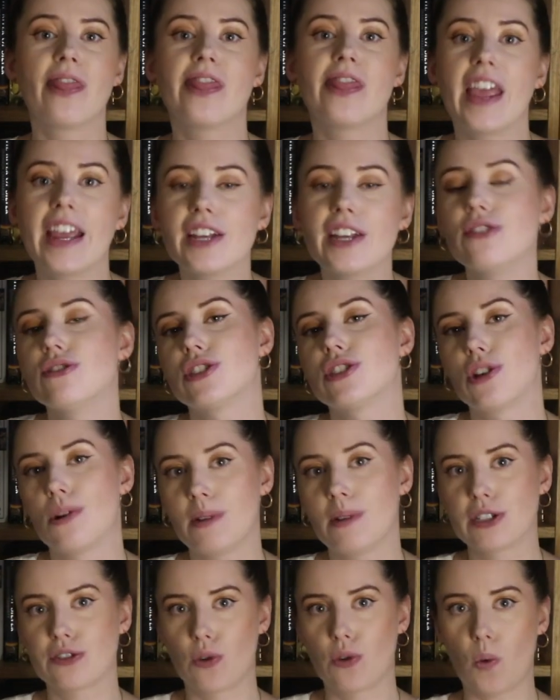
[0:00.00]
Thank you so
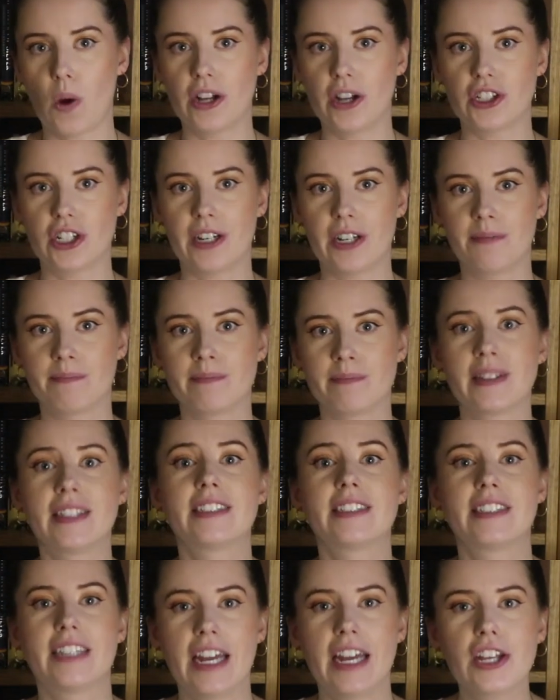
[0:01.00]
much for watching.
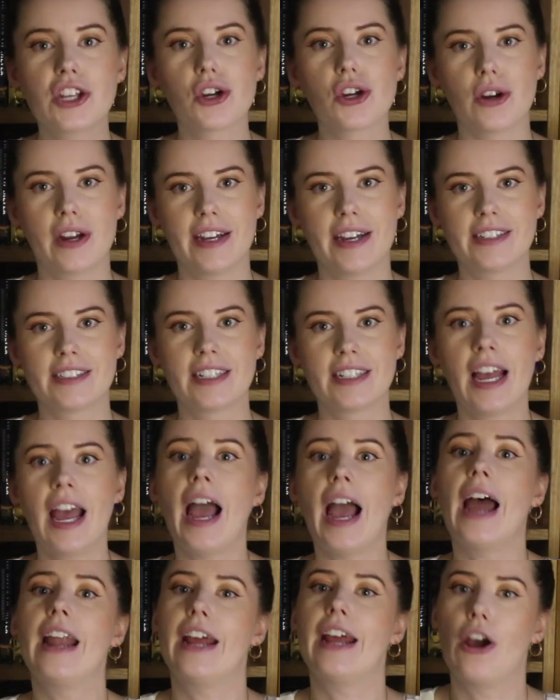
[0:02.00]
Stay curious,
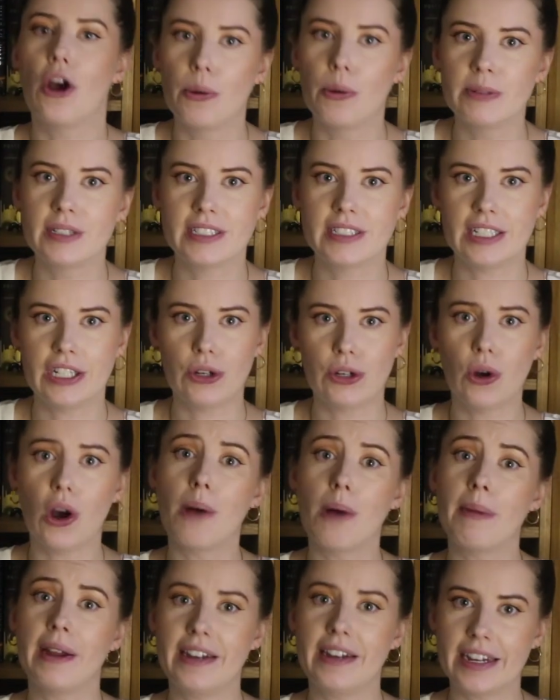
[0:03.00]
and I hope to see you
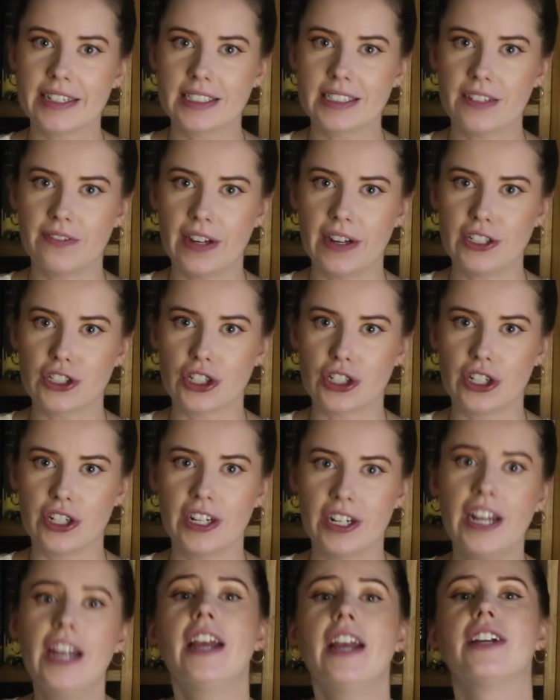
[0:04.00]
on my next
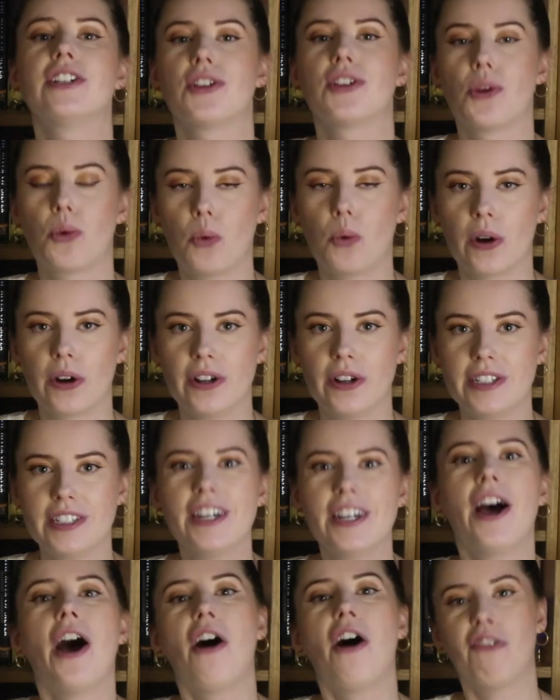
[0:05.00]
adventure into the world
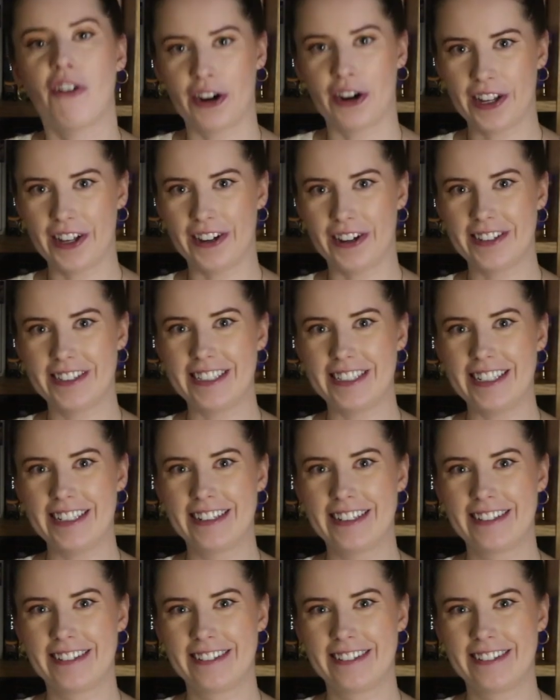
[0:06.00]
of archaeology.